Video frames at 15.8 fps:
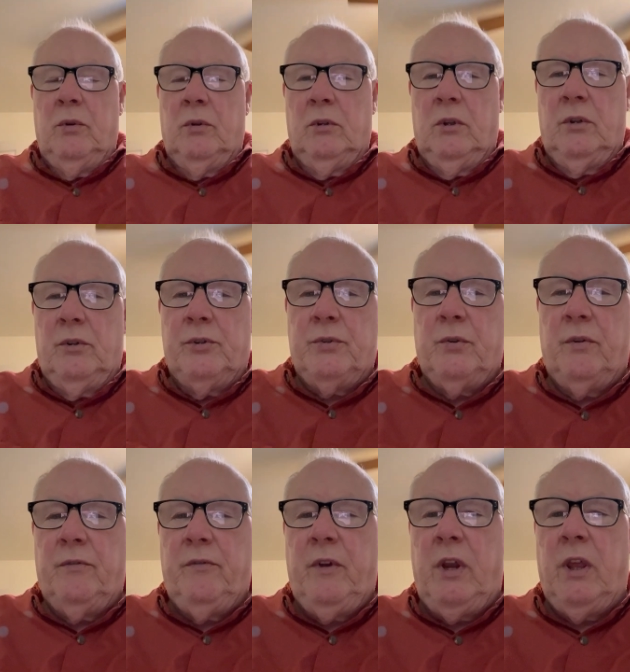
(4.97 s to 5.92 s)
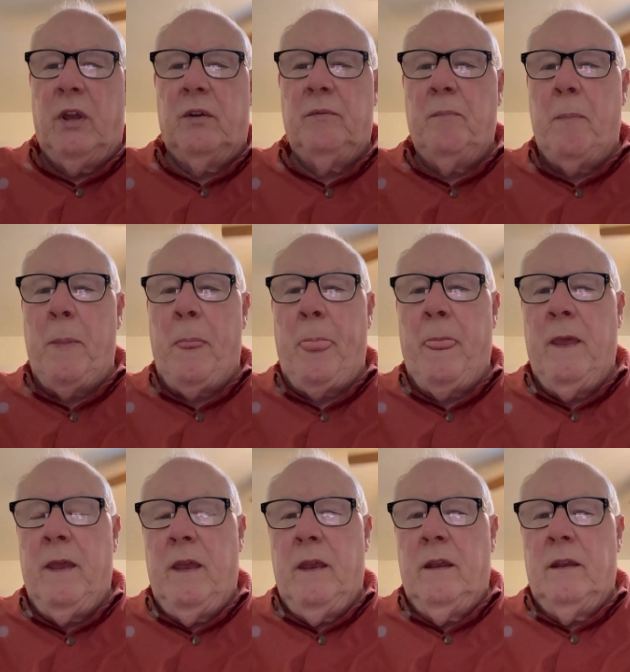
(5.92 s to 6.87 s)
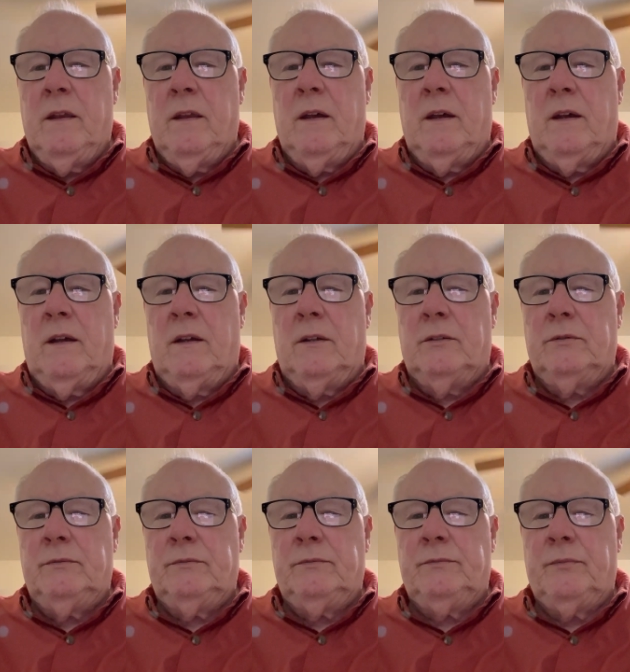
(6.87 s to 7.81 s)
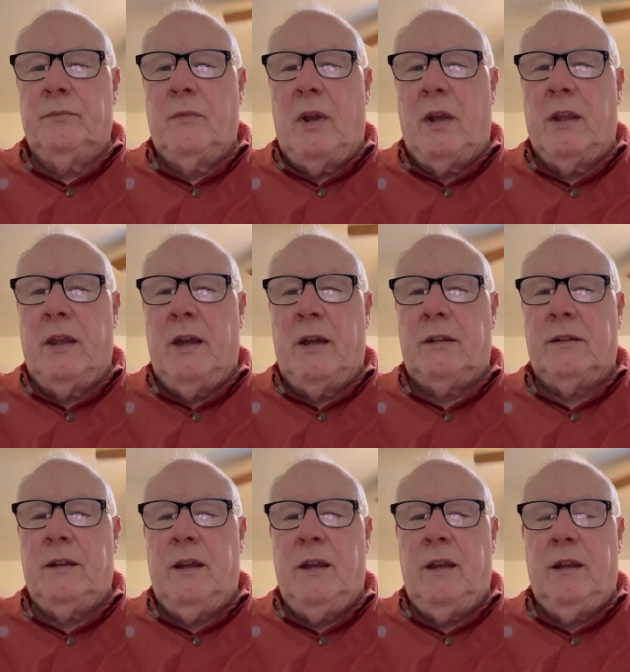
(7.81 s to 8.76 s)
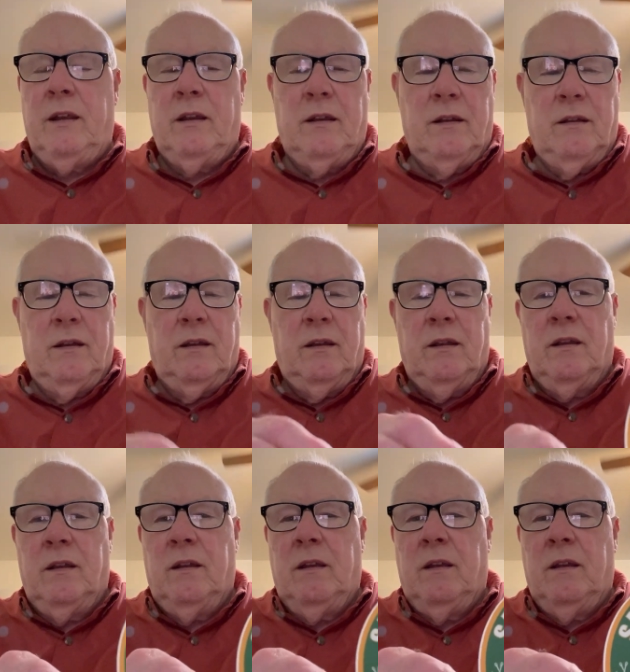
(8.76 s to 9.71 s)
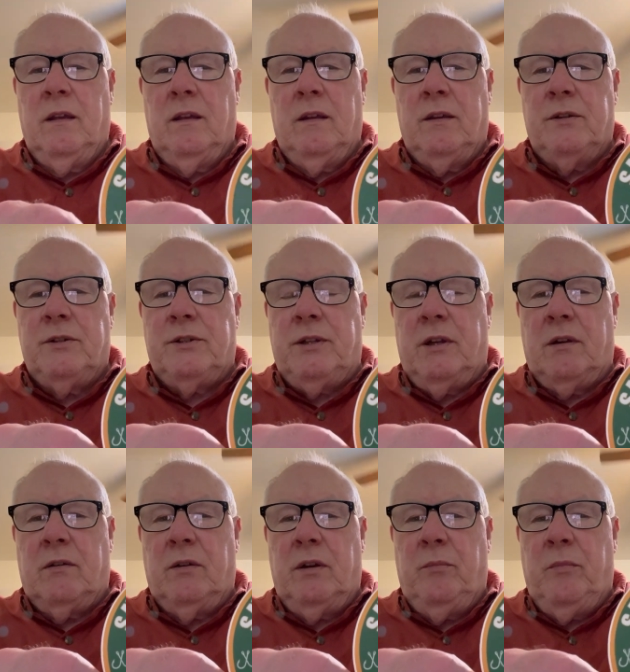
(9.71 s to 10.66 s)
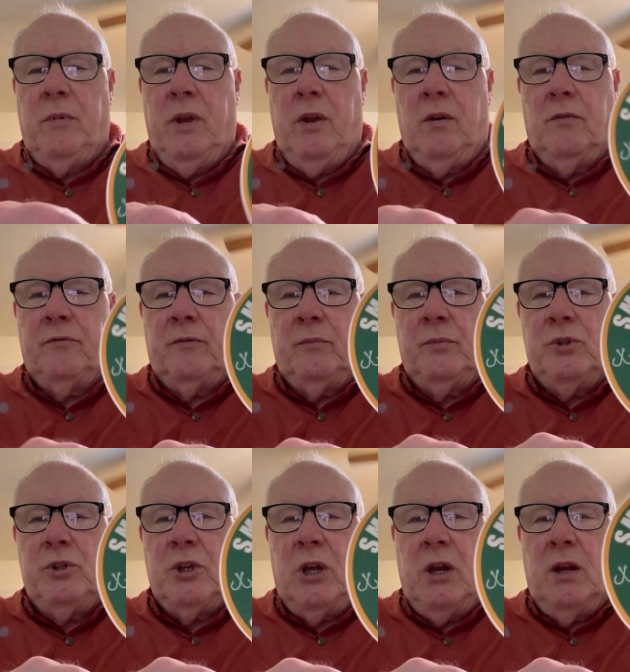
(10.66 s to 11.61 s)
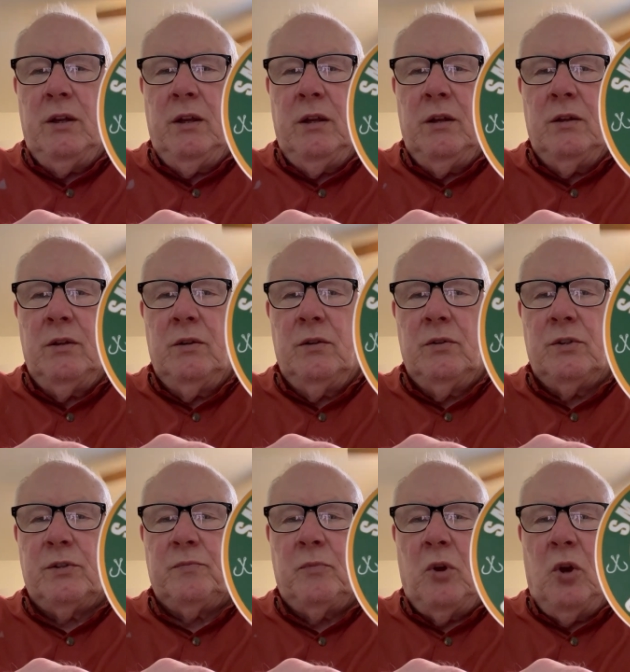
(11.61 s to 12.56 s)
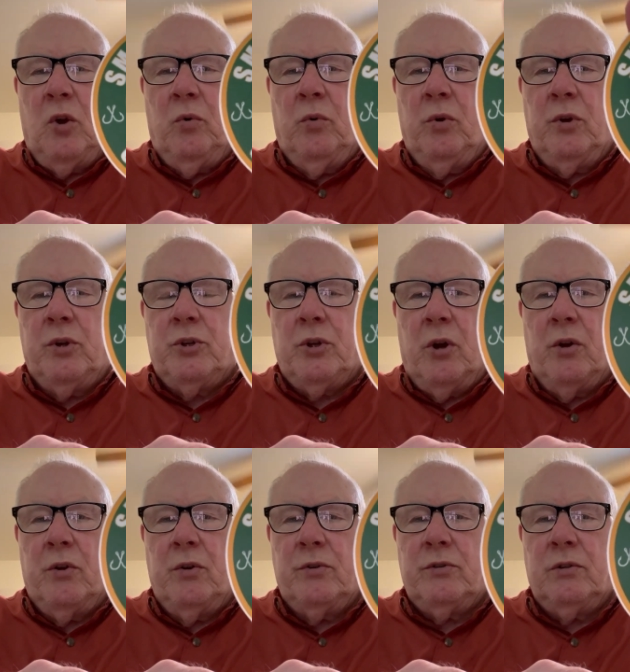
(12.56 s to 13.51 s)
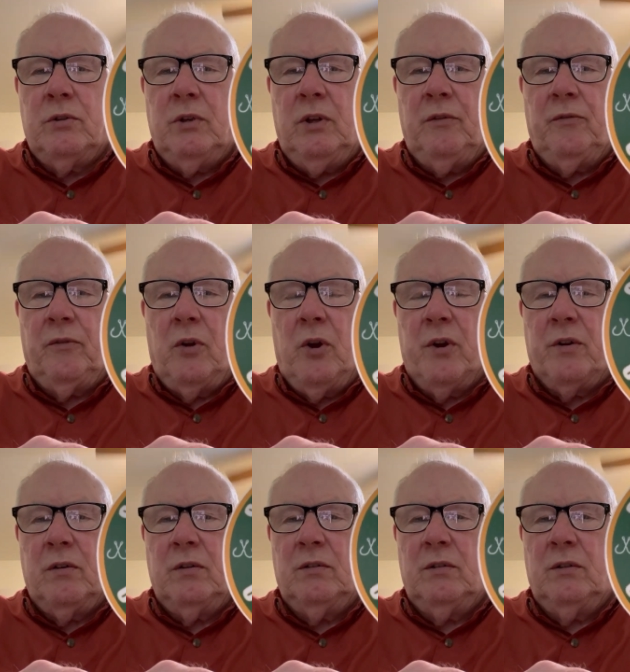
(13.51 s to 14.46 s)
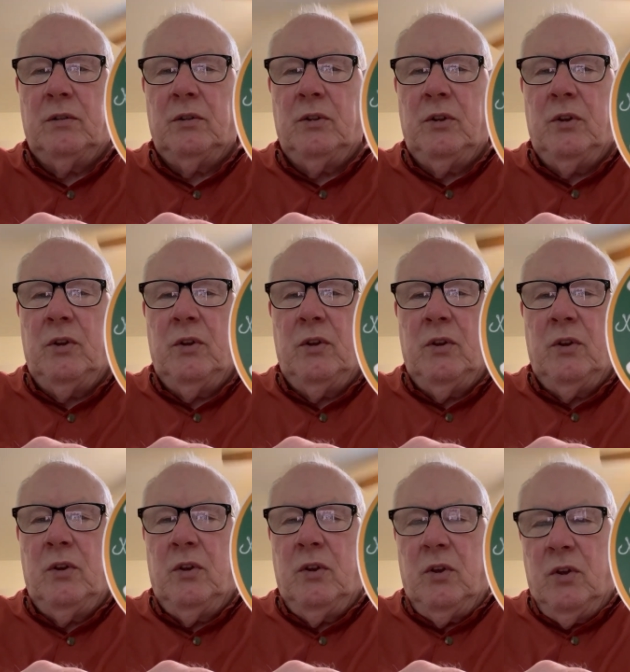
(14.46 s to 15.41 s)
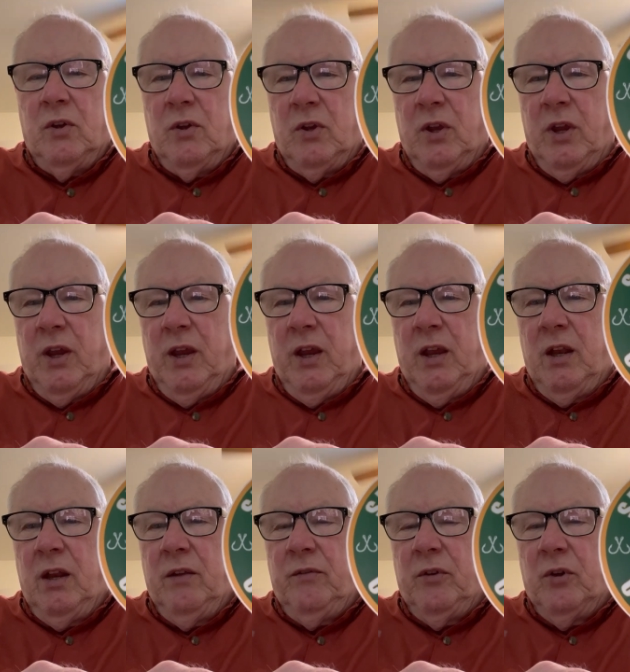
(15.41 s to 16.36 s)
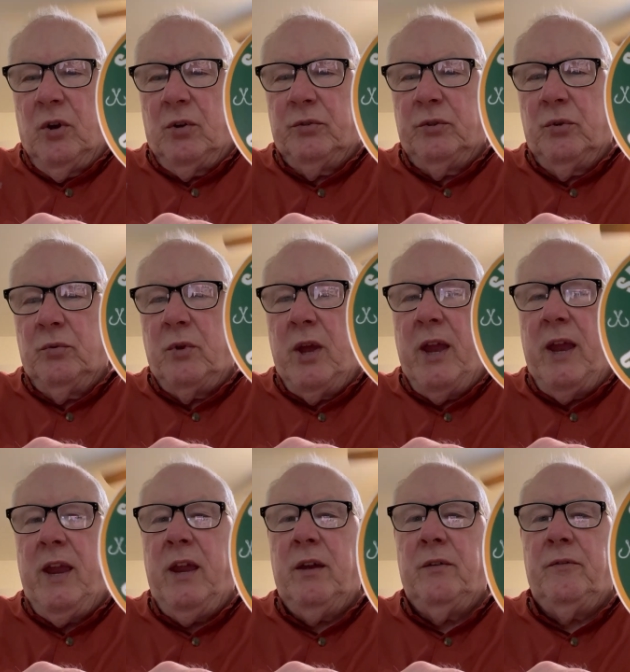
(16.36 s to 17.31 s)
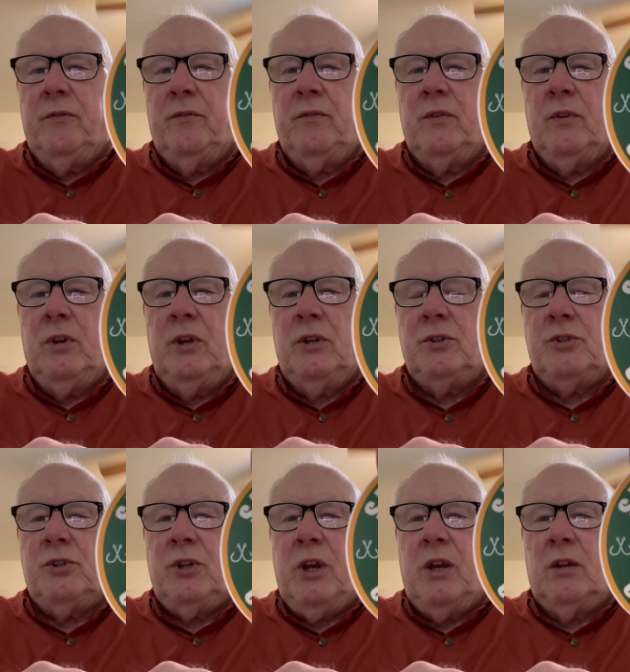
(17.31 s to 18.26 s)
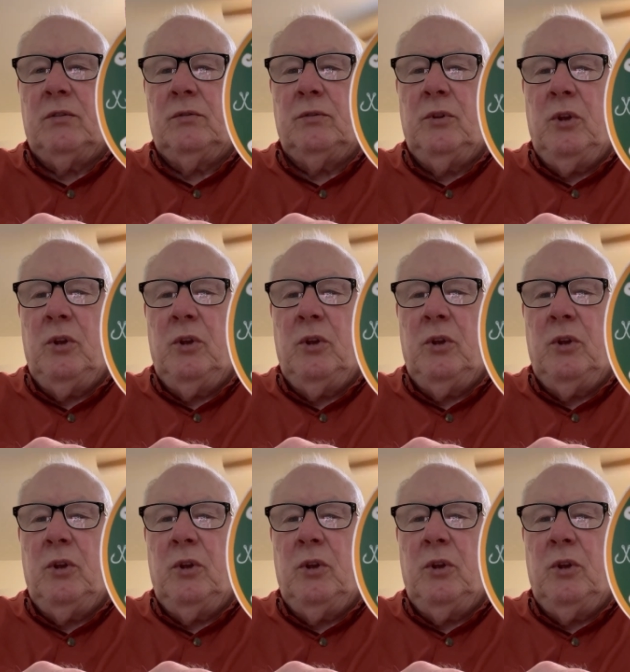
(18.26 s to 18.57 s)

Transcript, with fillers: to do a little short video. Uh, I got a sticker in the mail from John at Small Water Charters in Florida. And if y'all don't have his channel,